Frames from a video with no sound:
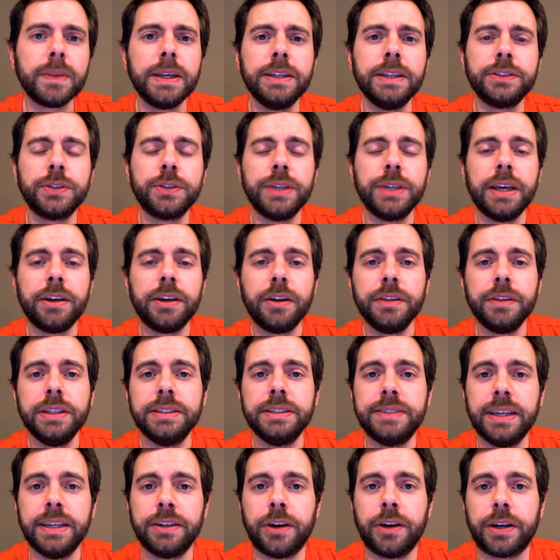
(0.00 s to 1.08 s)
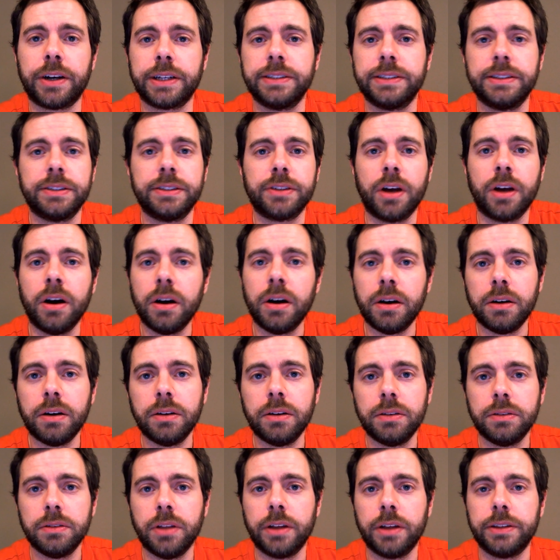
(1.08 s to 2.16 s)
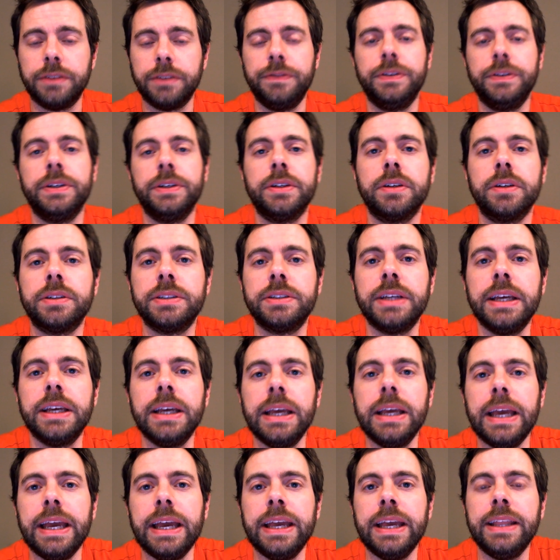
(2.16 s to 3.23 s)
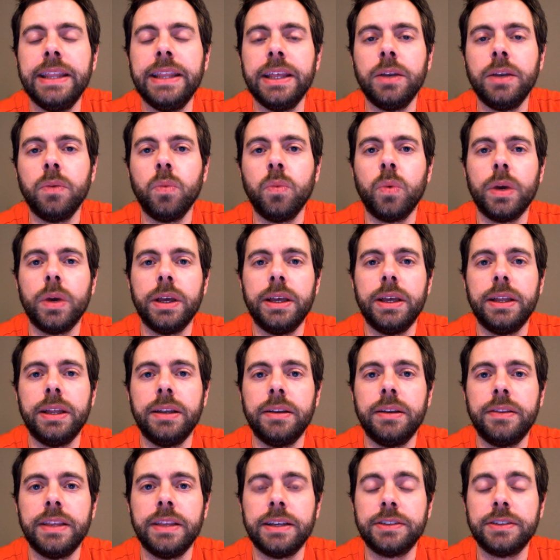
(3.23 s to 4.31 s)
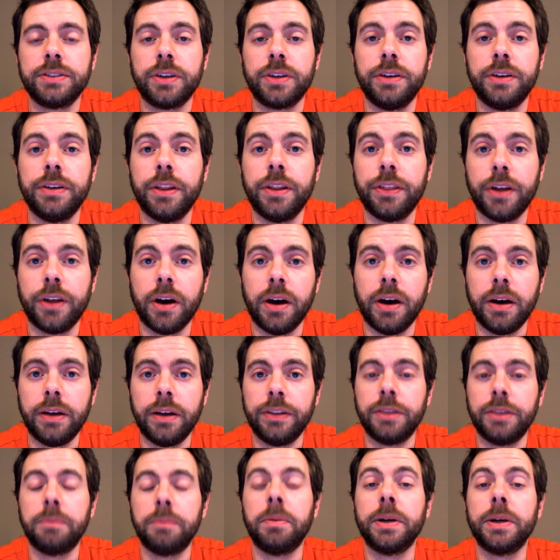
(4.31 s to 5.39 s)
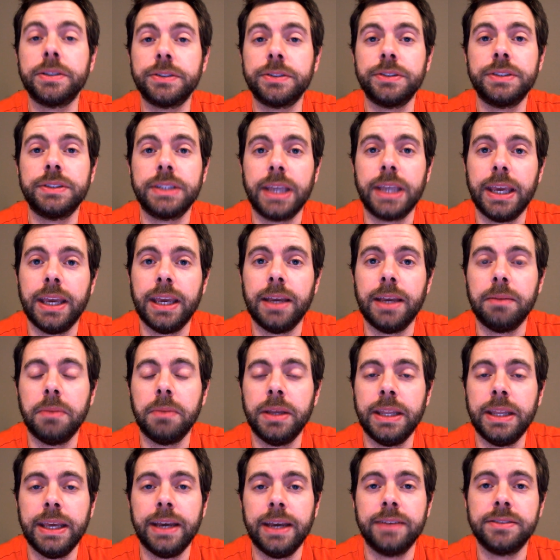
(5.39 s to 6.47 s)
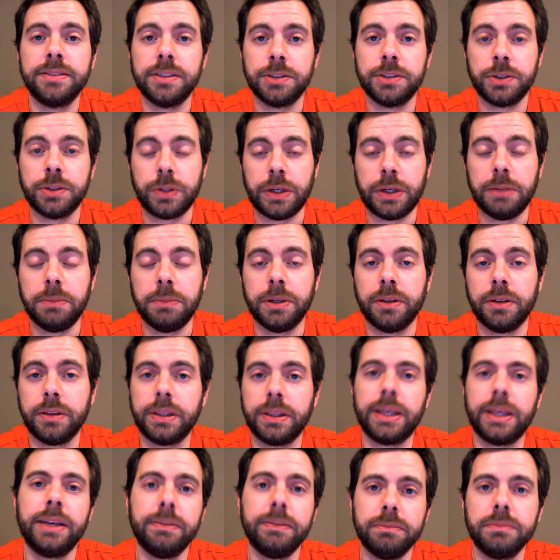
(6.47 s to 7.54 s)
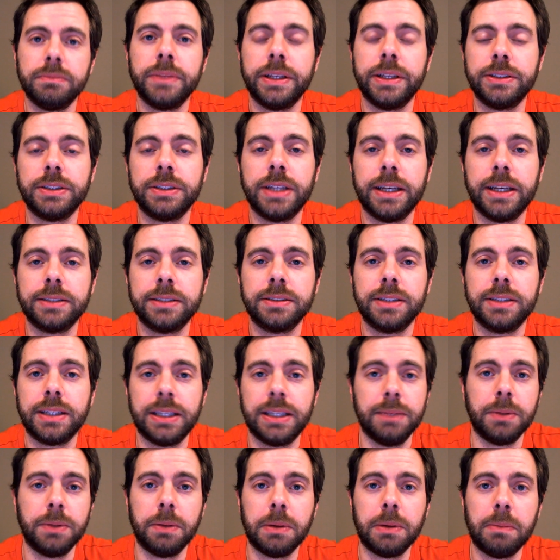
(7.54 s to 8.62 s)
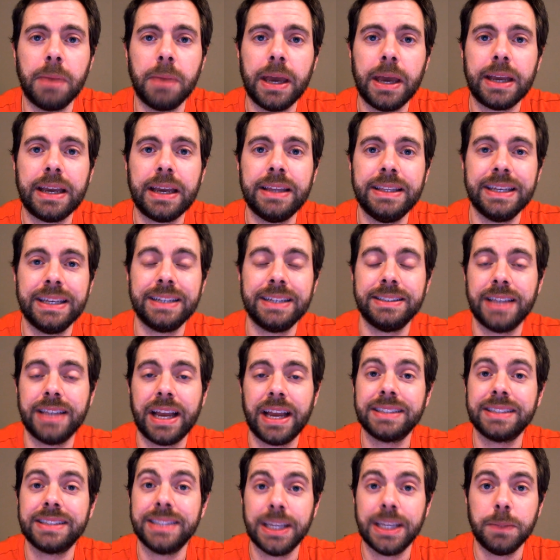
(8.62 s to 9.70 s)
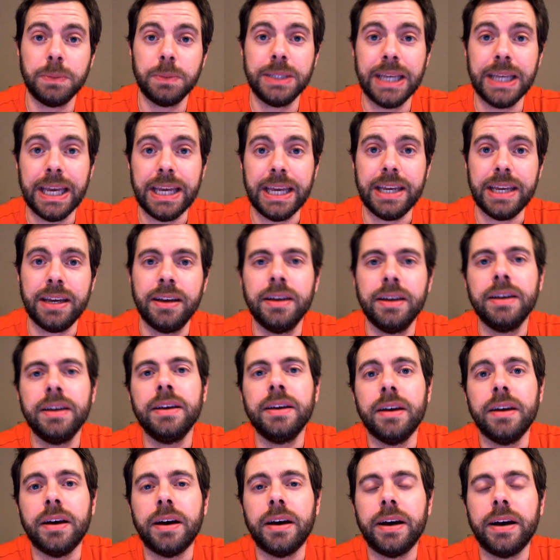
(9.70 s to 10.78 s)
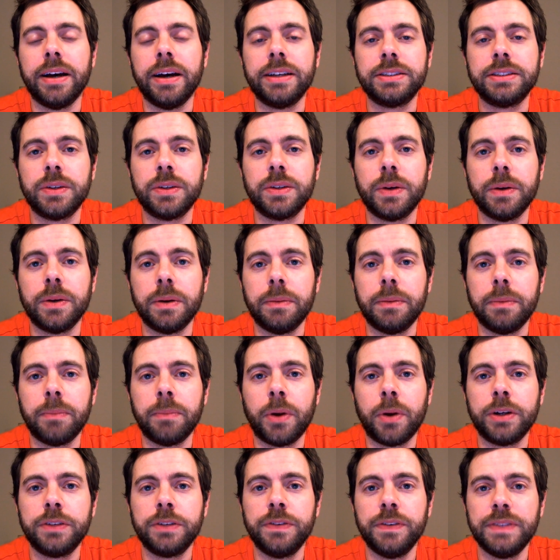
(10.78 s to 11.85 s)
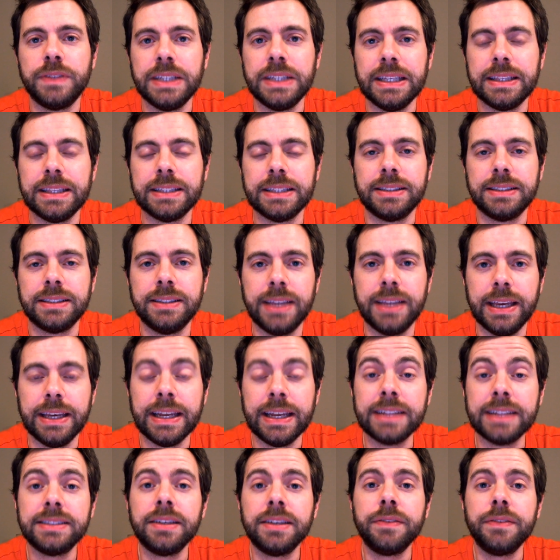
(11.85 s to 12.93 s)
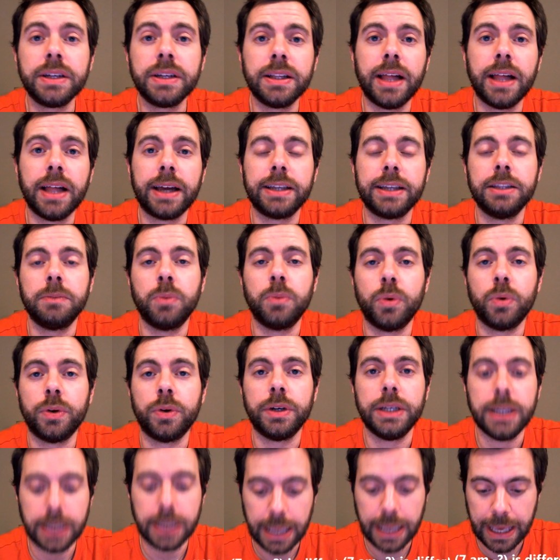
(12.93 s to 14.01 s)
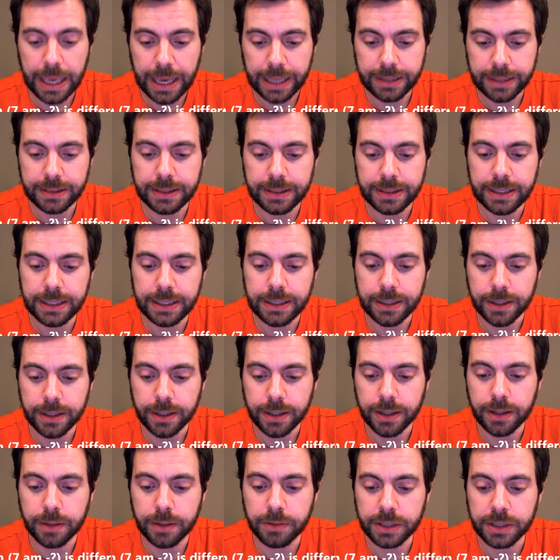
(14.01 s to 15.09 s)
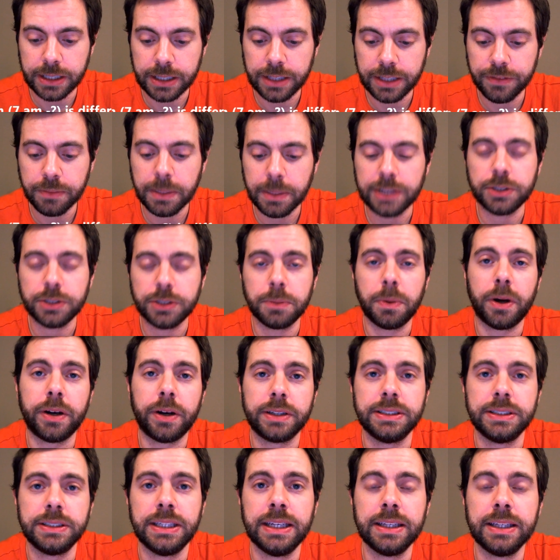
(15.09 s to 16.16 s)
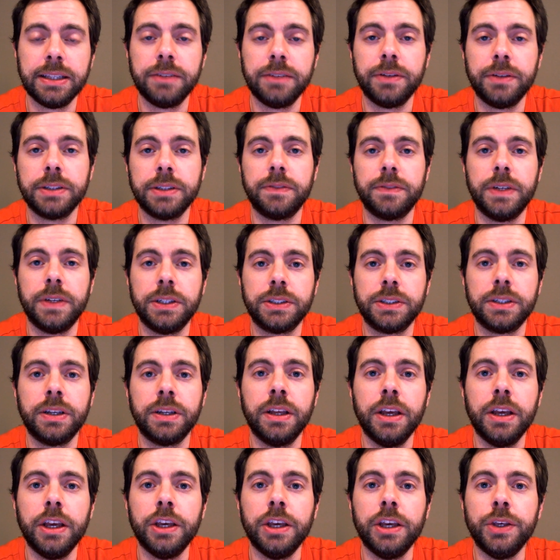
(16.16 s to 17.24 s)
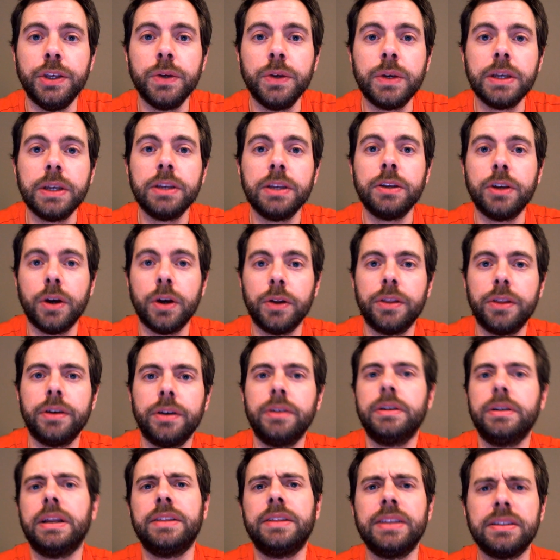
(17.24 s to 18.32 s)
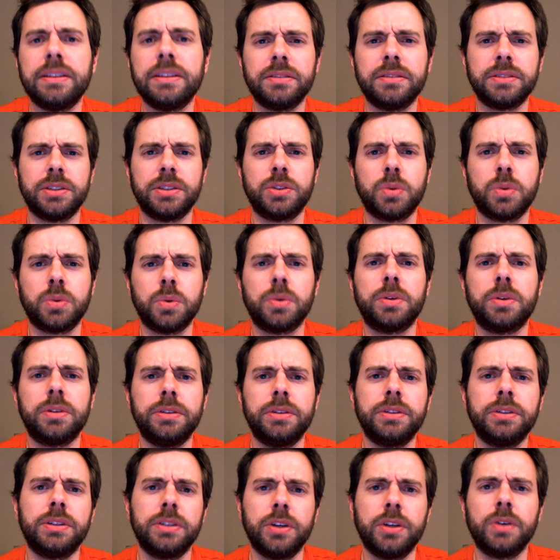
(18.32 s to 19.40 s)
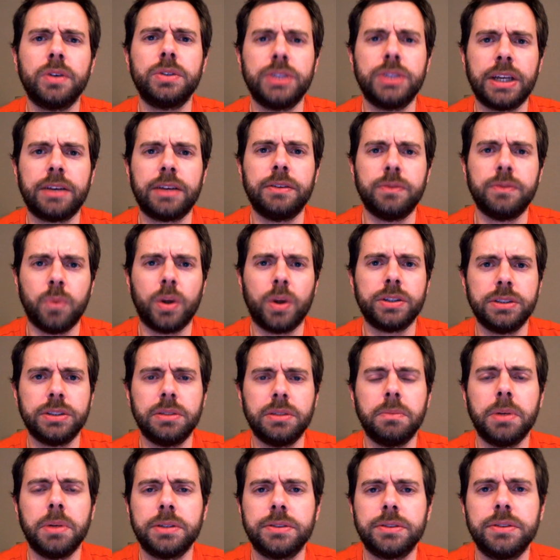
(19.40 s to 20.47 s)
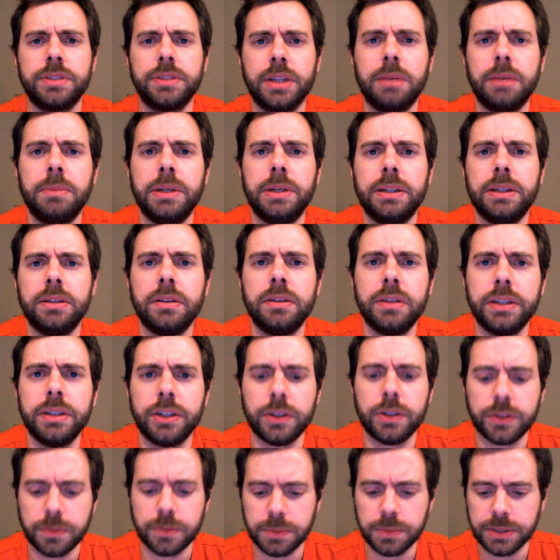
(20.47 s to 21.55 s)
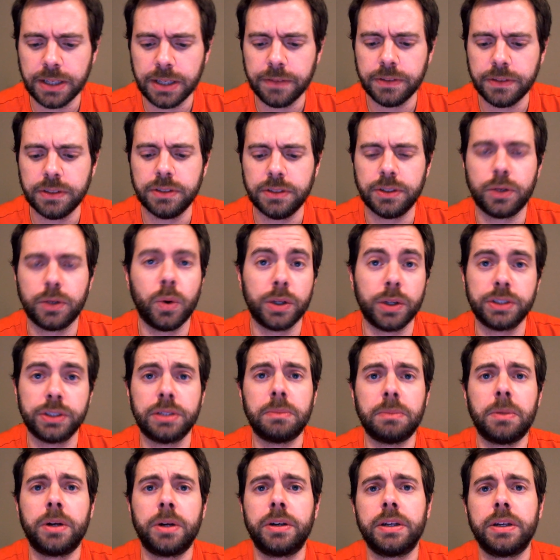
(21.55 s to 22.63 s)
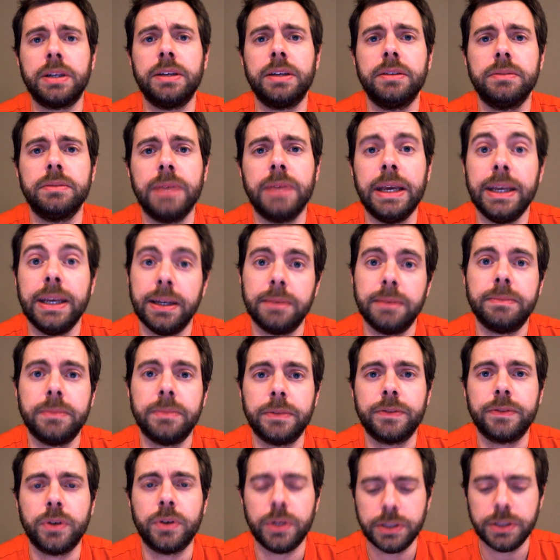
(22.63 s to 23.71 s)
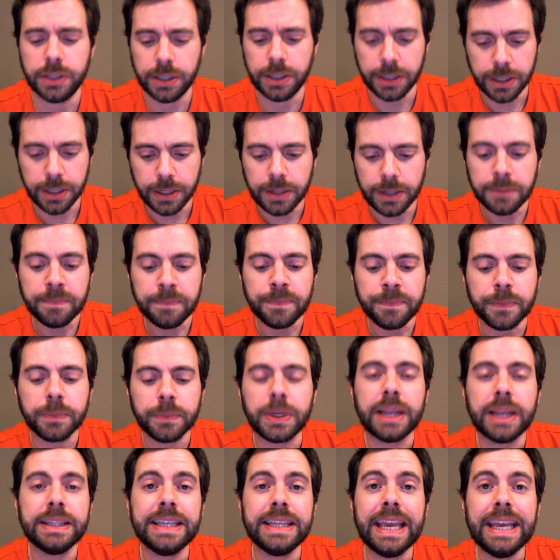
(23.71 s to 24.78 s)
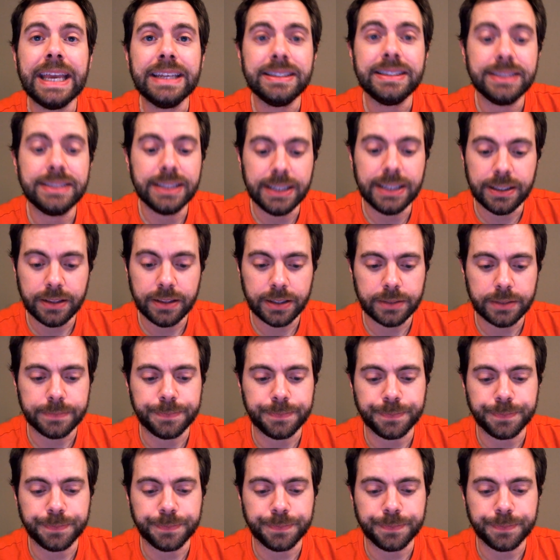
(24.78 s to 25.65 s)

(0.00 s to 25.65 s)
And so you had all these dead carcasses all along the field. And then when things started to thaw, the buzzards came, and they had such great meal that legend has it they keep coming back on the exact same day. Uh, so March 15th is the day. And at 7 o'clock in the morning at the uh, Cleveland Metro Parks Hinckley Reservation, you can go there, and I think there's a tour. You can go check and watch the buzzards come in. It goes from 7 to question mark a.m., of course. But on the 18th,